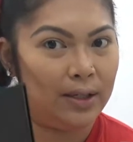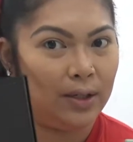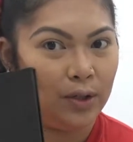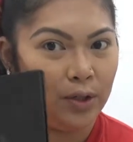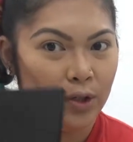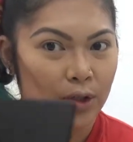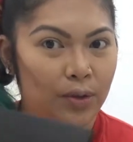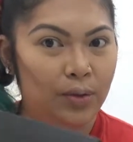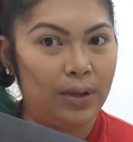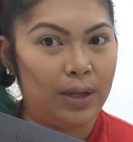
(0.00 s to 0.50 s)
The
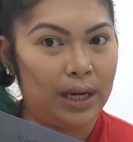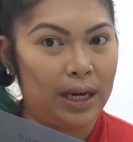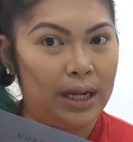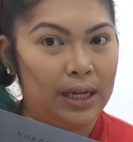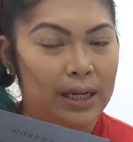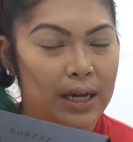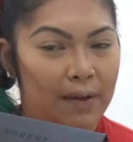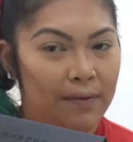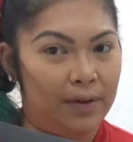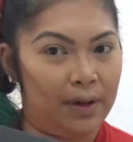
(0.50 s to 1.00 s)
two that I
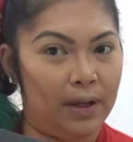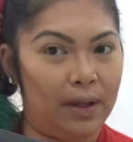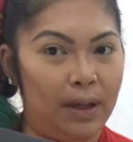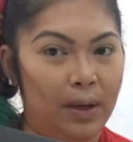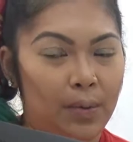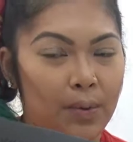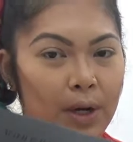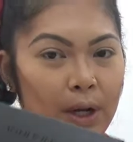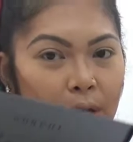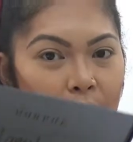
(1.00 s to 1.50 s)
definitely
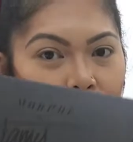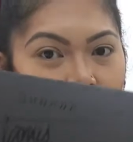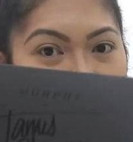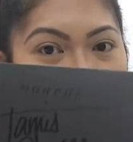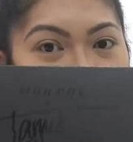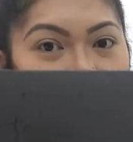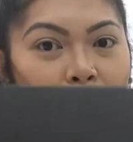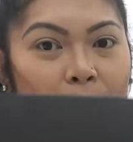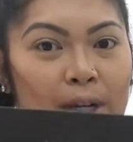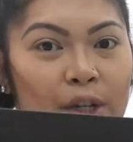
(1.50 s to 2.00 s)
want to
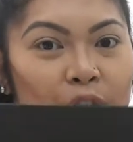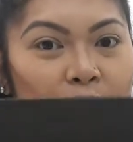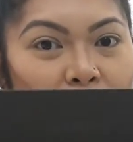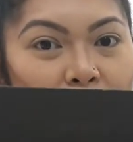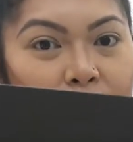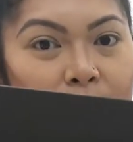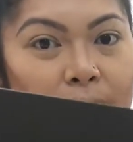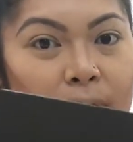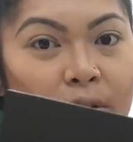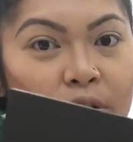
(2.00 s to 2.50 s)
use are my
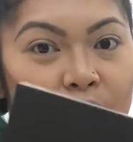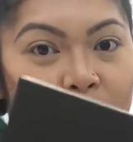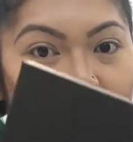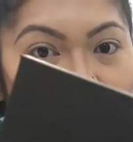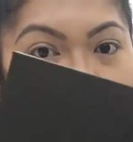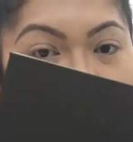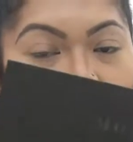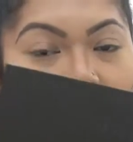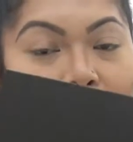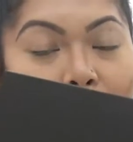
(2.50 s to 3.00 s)
James
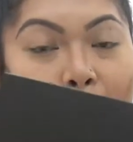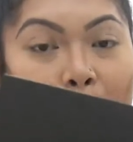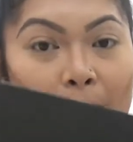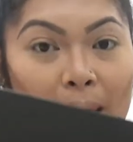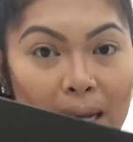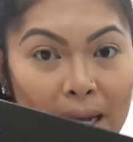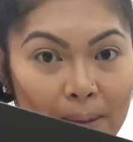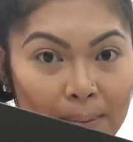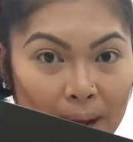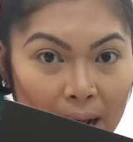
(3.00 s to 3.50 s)
Charles
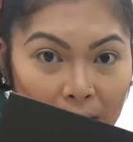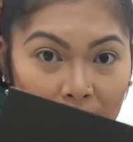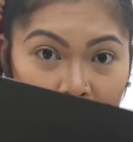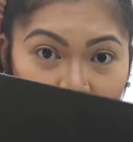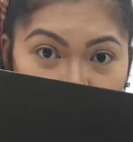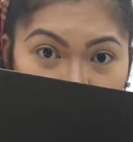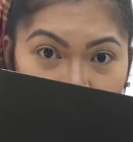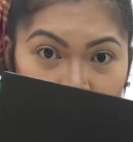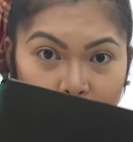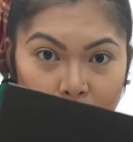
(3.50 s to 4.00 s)
Mini
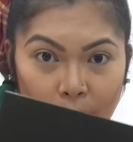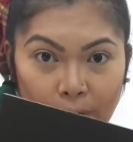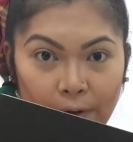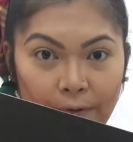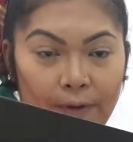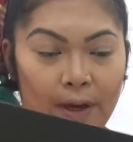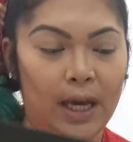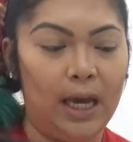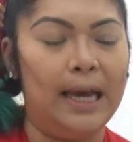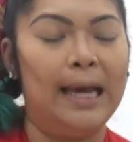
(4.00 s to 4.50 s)
palette from
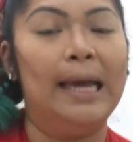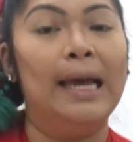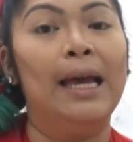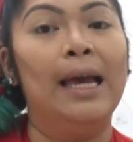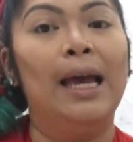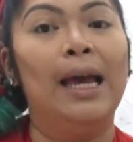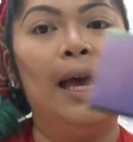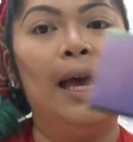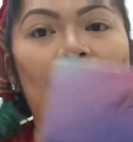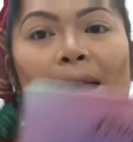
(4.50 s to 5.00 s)
Morphe
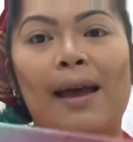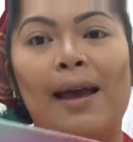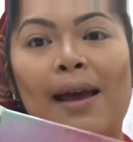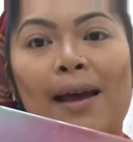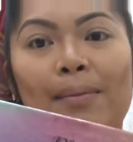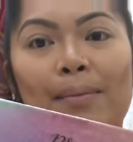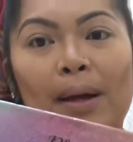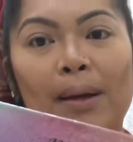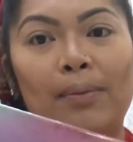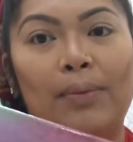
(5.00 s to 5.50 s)

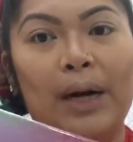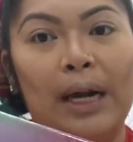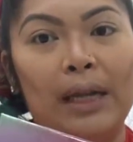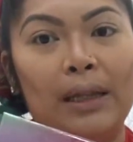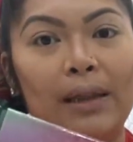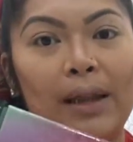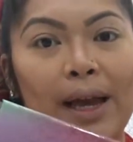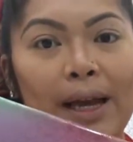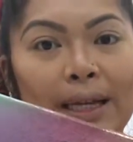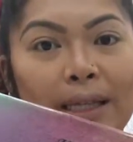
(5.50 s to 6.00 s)
and my
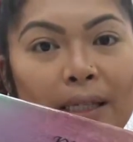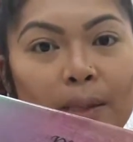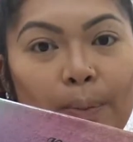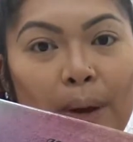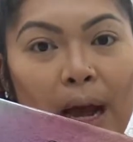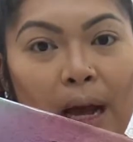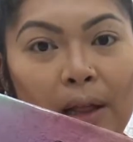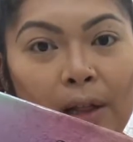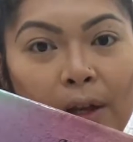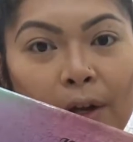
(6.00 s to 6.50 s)
Bright Lights
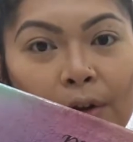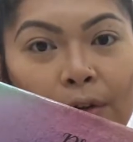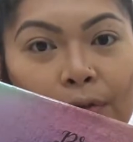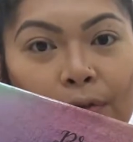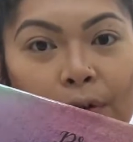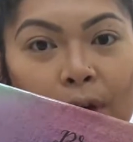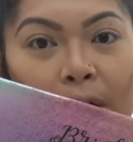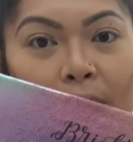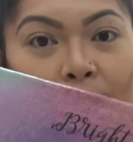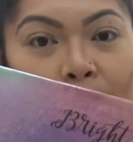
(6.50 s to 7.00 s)
palette
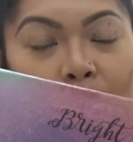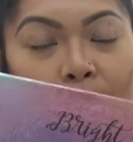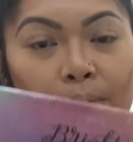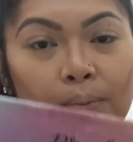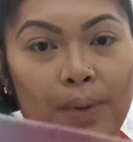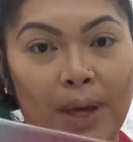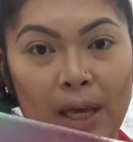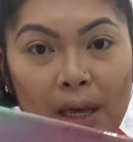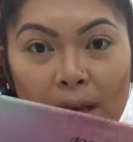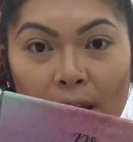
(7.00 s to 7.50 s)
from
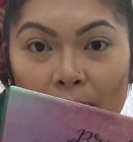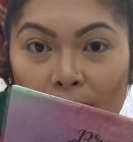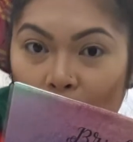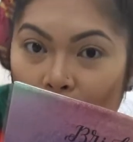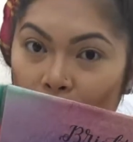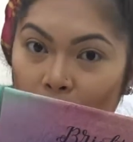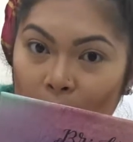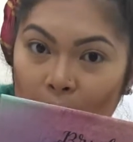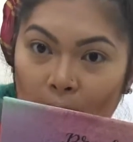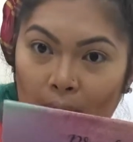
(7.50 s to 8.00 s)
Pinky
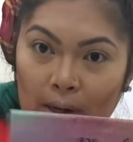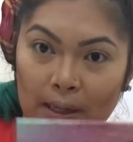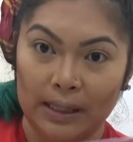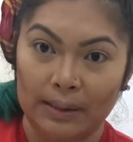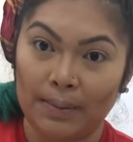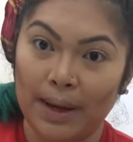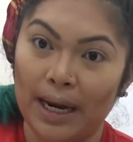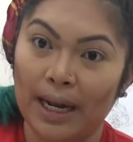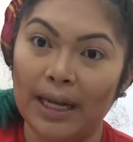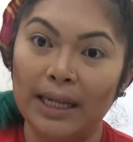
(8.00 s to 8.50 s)
Rose
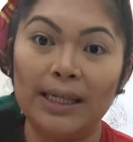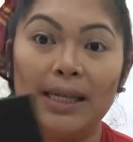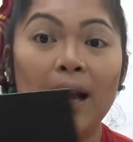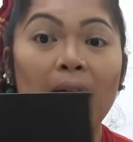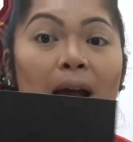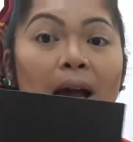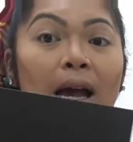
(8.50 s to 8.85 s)
Cosmetics.